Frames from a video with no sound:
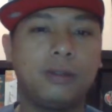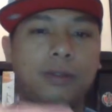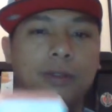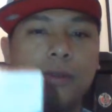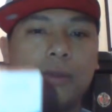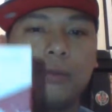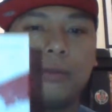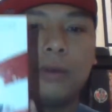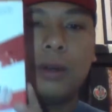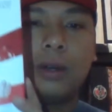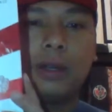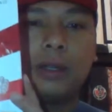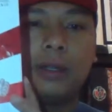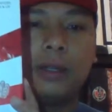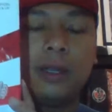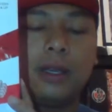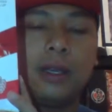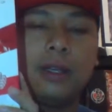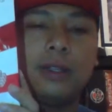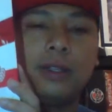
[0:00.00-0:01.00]
If you
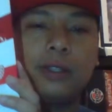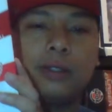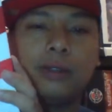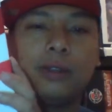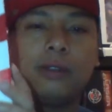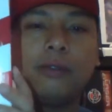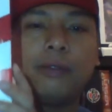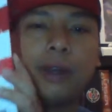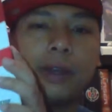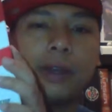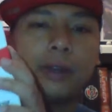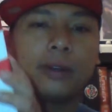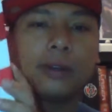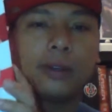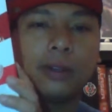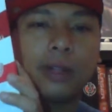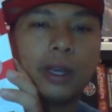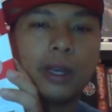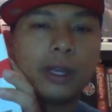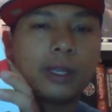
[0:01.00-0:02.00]
want a Street
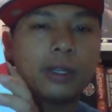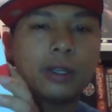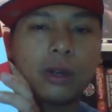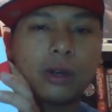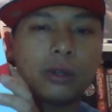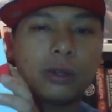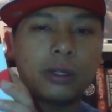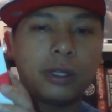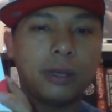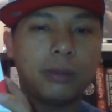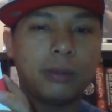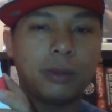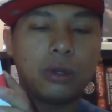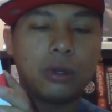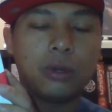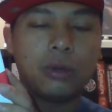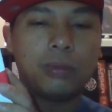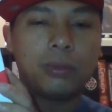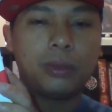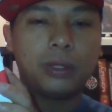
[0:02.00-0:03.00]
Fighter-like card game,
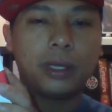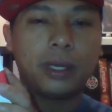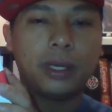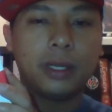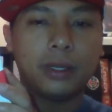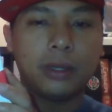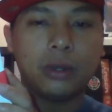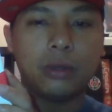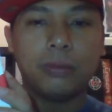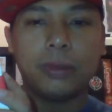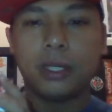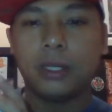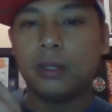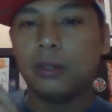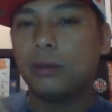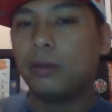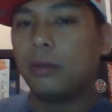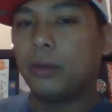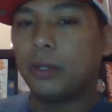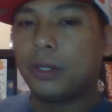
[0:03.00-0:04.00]
go play Yomi,
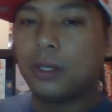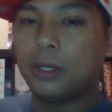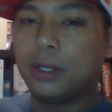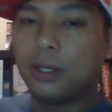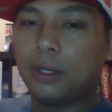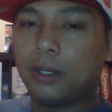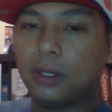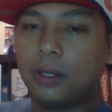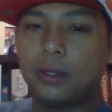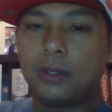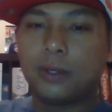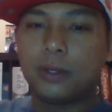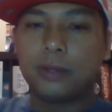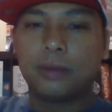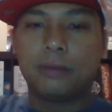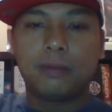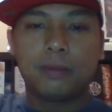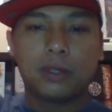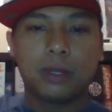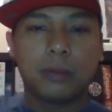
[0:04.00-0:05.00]
which is
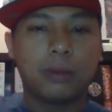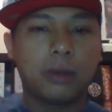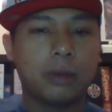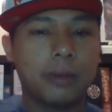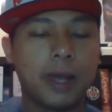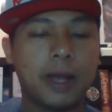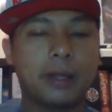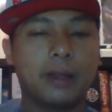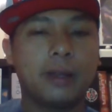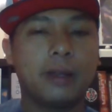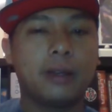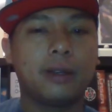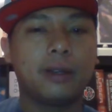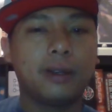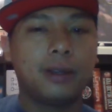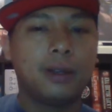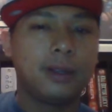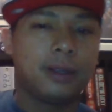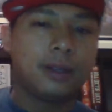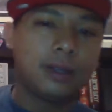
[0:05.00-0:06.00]
somewhere back there.
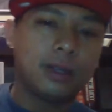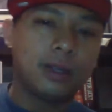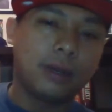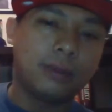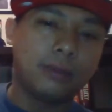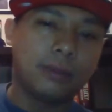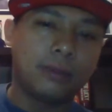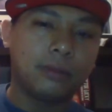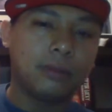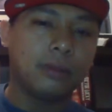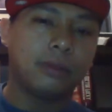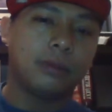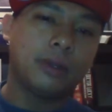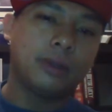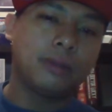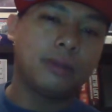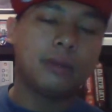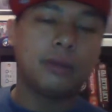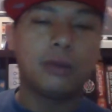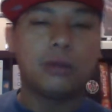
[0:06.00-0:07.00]

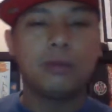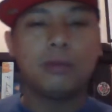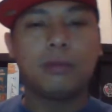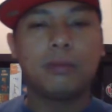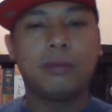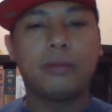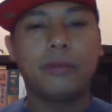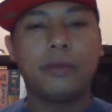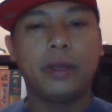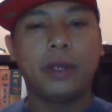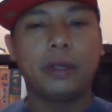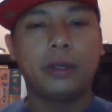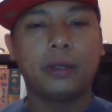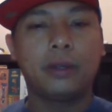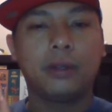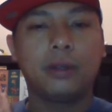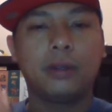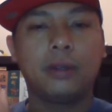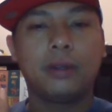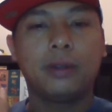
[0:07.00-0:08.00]
Wait, nope, there.
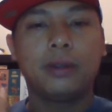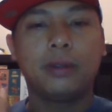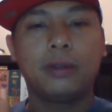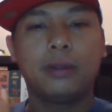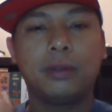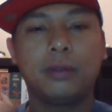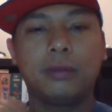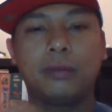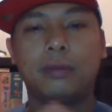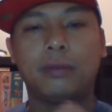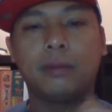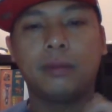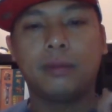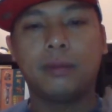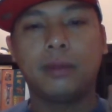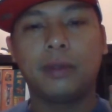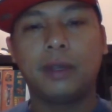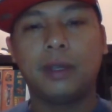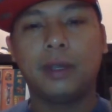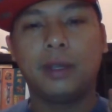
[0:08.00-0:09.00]
Oh,
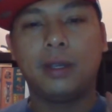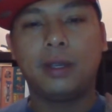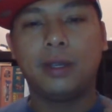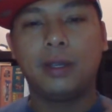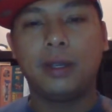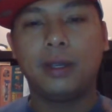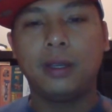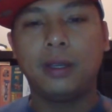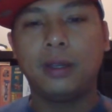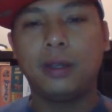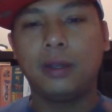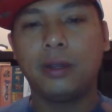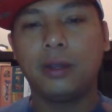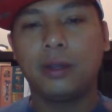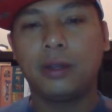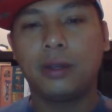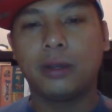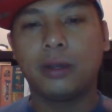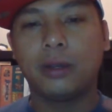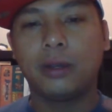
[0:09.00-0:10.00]

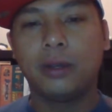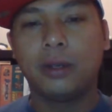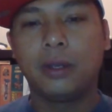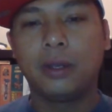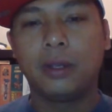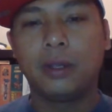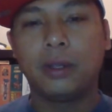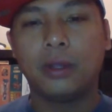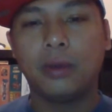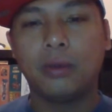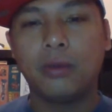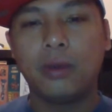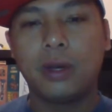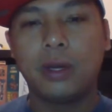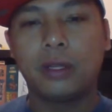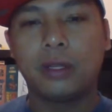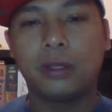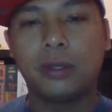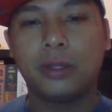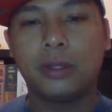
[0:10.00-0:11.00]
here. The
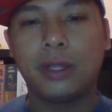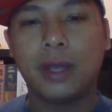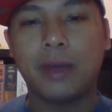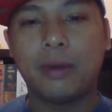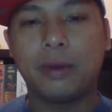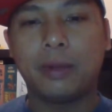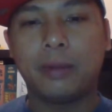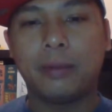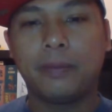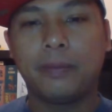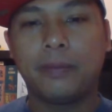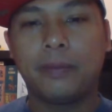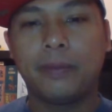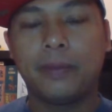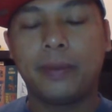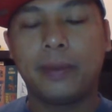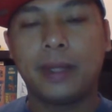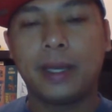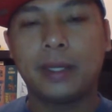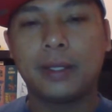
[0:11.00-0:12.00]
one close to that one.
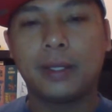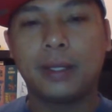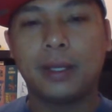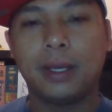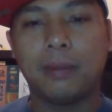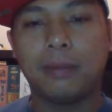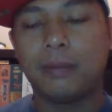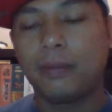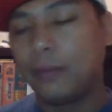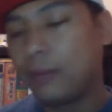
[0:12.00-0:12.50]
That's the game.